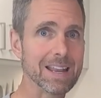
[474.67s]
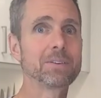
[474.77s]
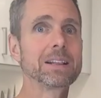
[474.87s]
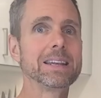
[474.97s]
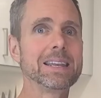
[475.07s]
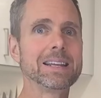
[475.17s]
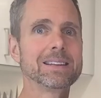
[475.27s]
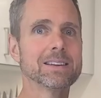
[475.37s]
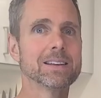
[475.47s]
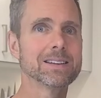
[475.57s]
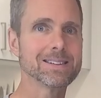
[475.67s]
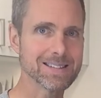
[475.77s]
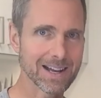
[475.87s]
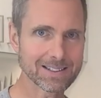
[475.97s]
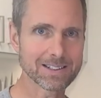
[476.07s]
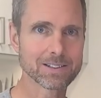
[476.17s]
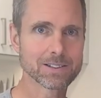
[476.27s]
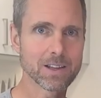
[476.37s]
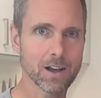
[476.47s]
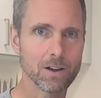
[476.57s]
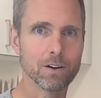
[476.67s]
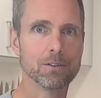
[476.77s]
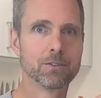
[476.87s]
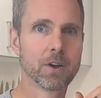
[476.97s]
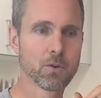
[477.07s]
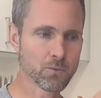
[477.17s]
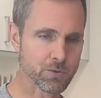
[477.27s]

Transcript: It really needs dozens of